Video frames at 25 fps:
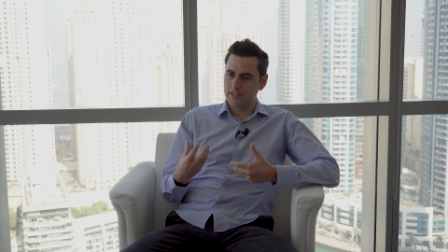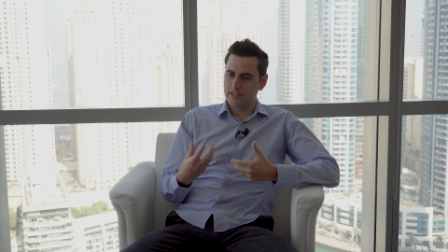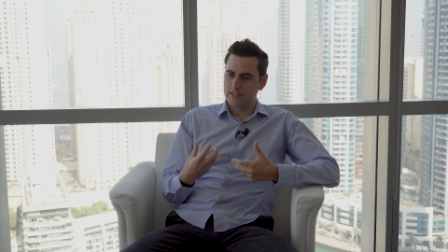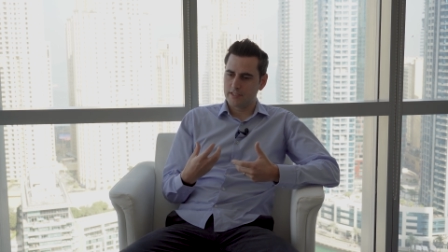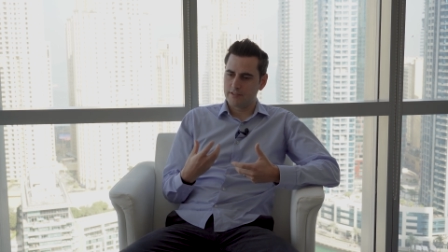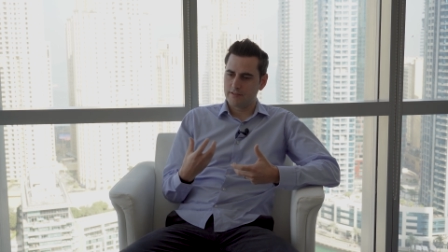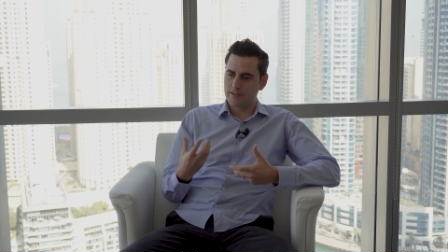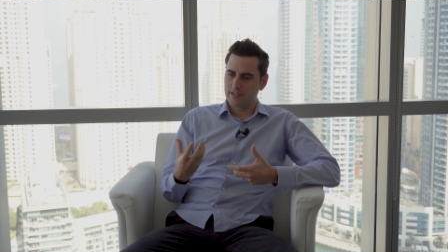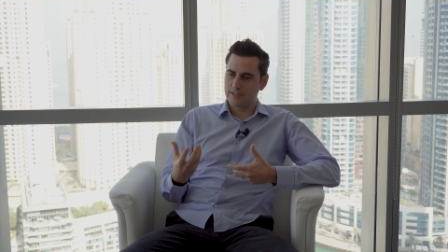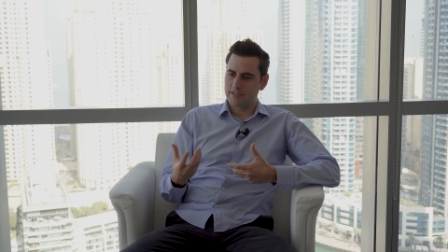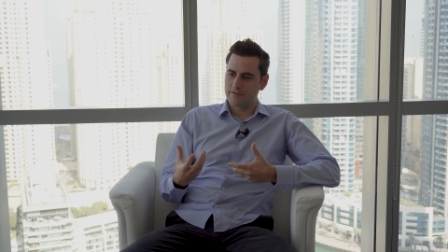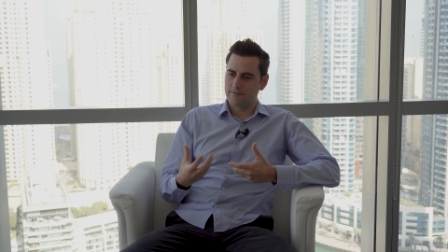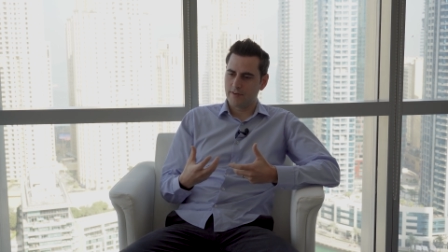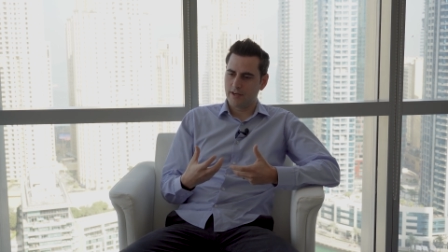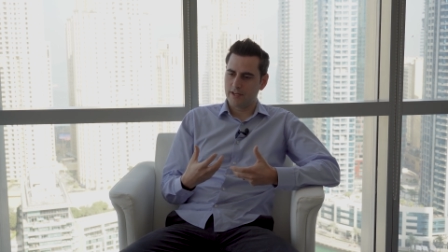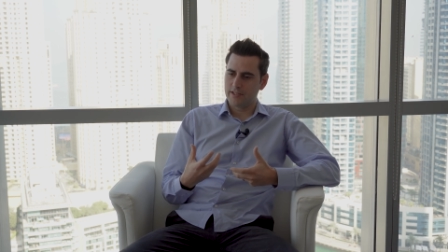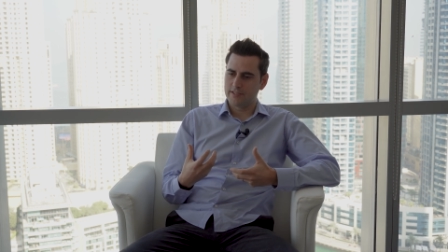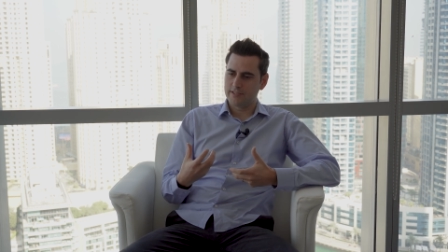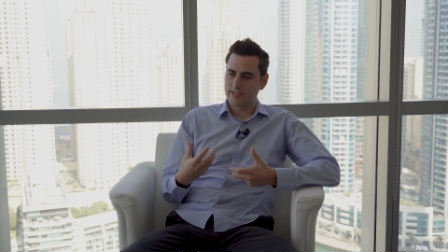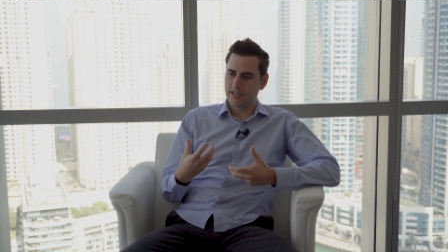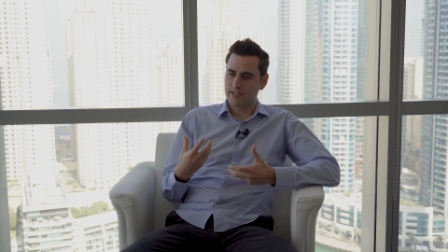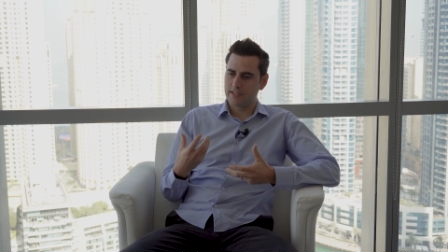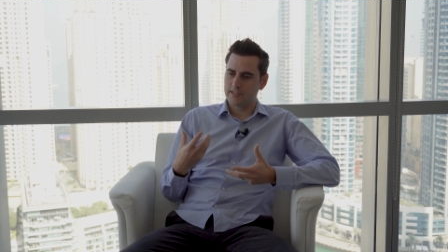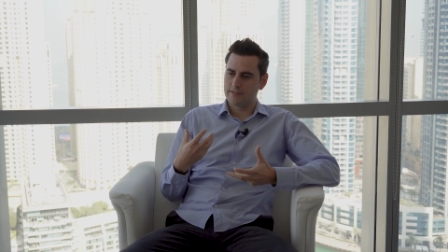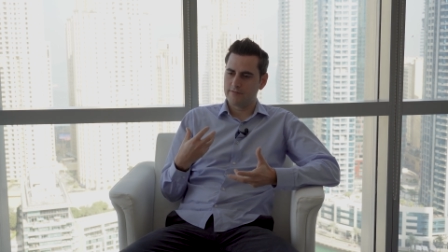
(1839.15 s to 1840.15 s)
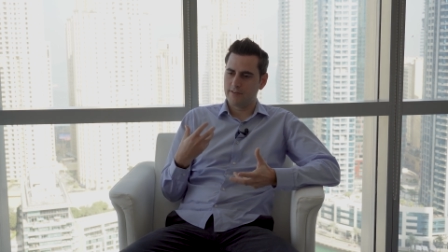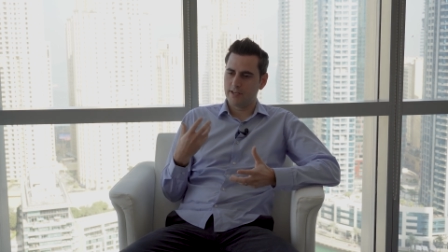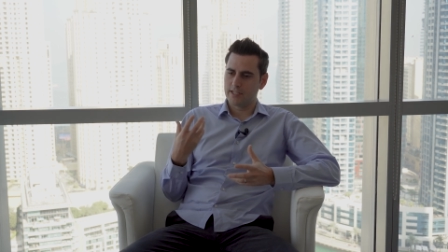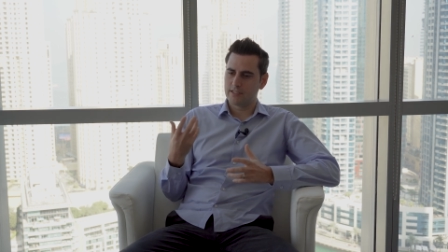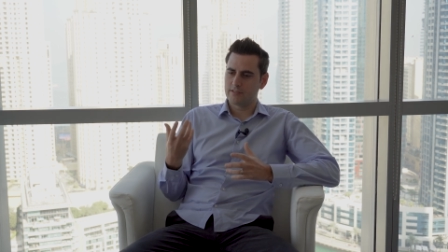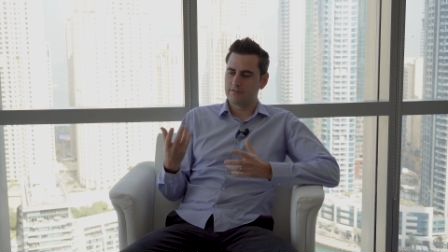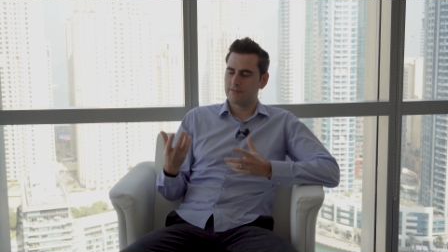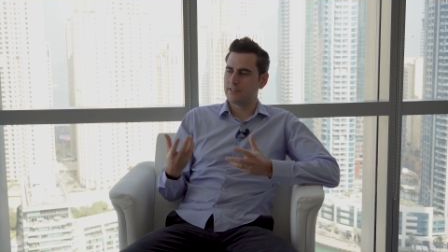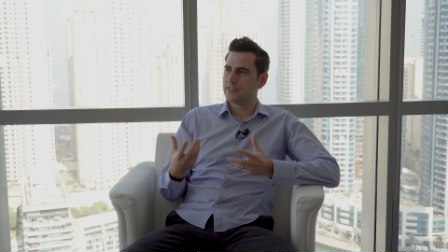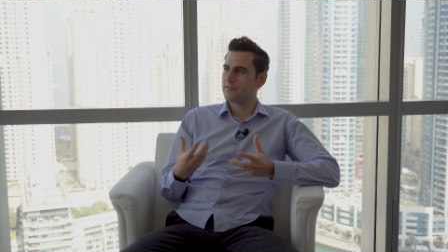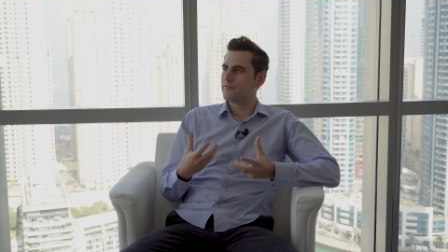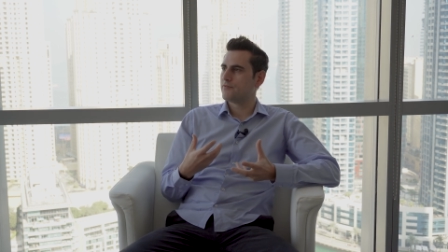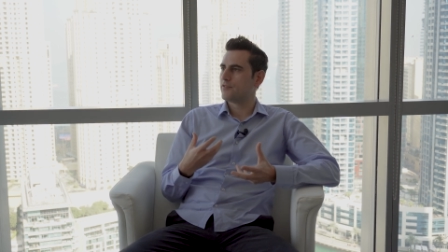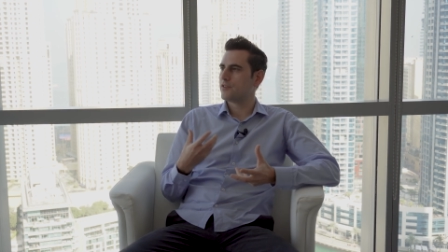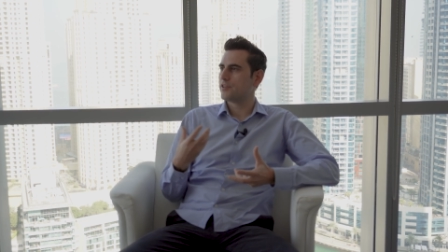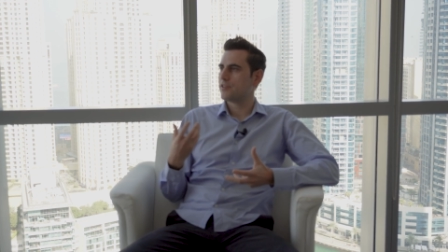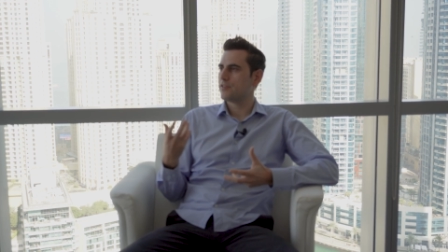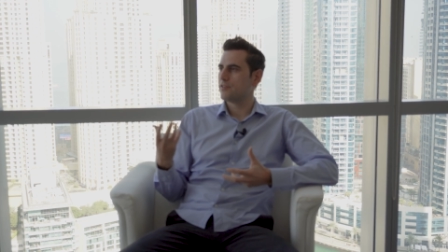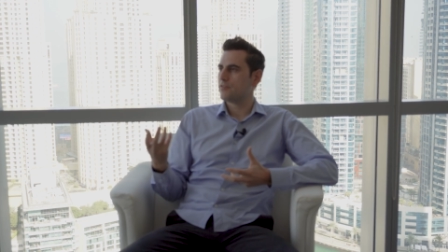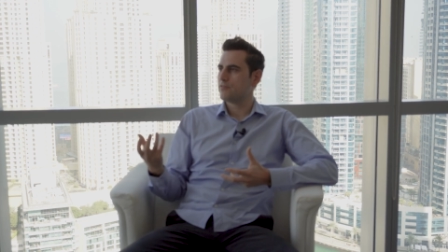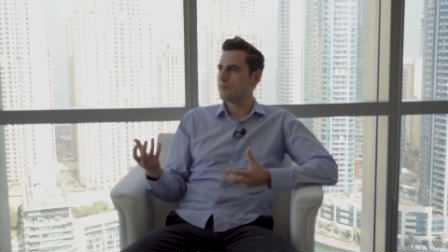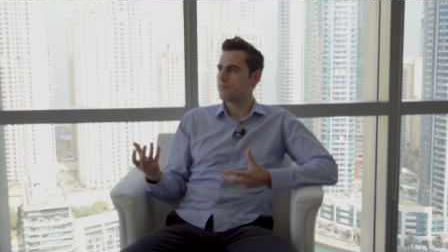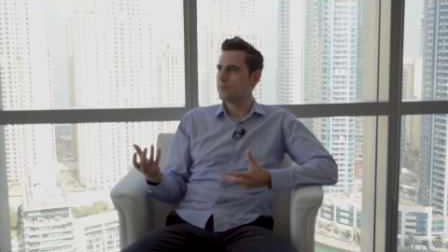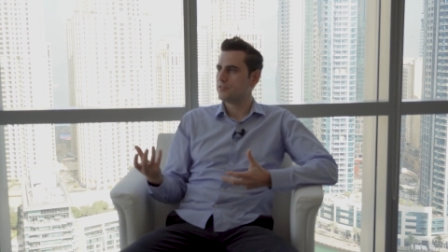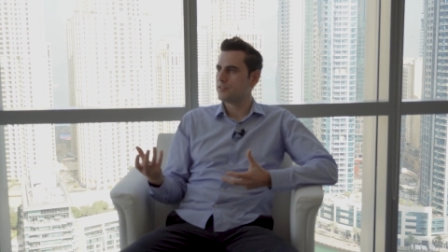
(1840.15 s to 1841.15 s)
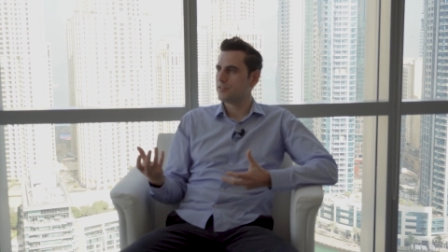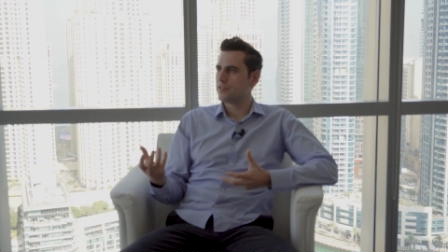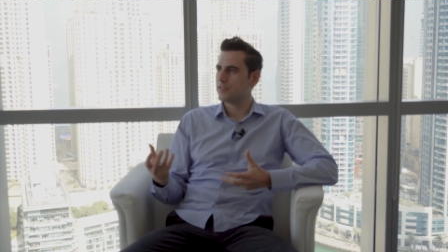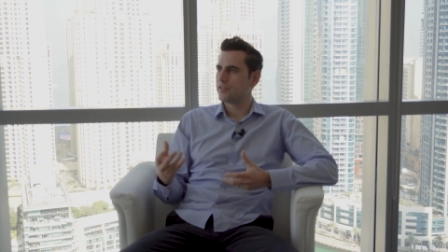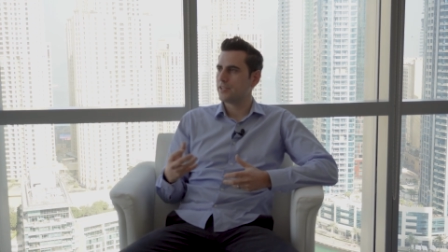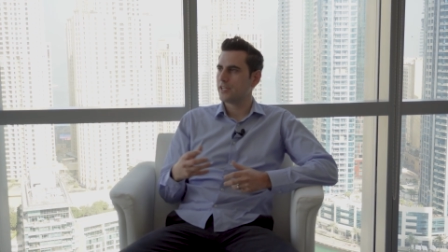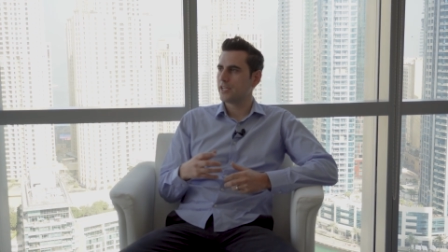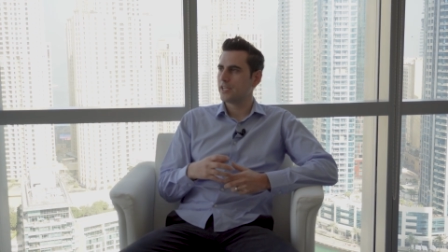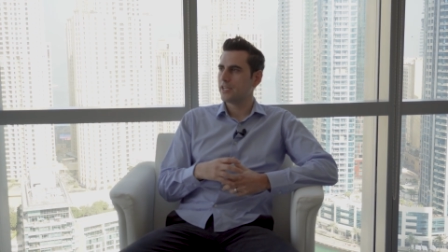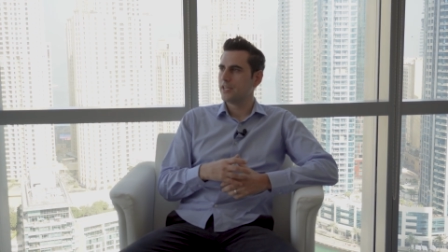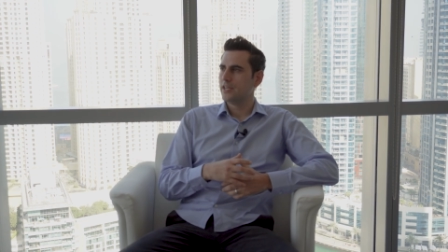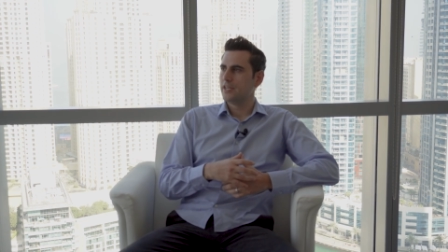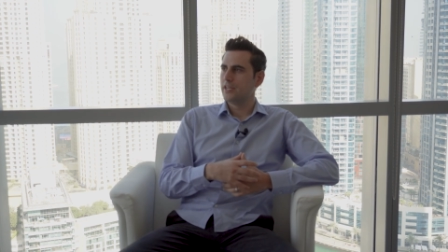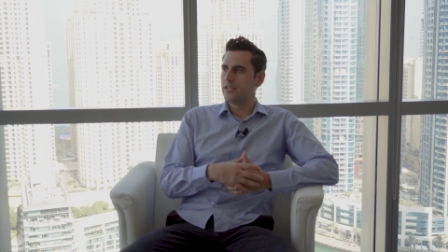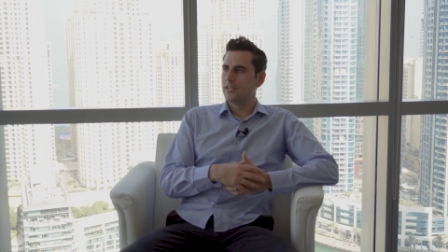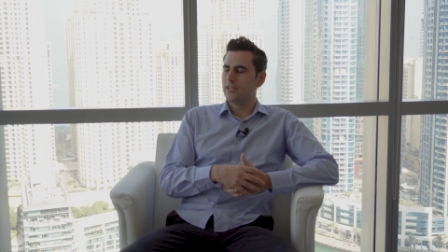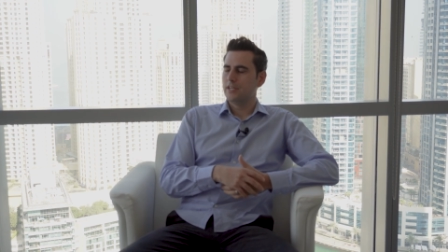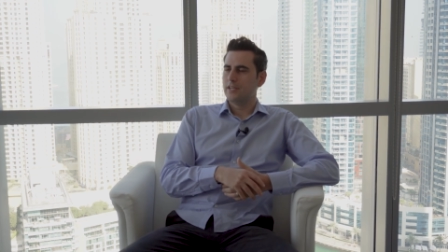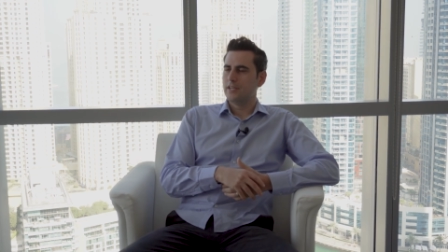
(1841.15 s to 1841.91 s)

It's it's very satisfactory for your own journey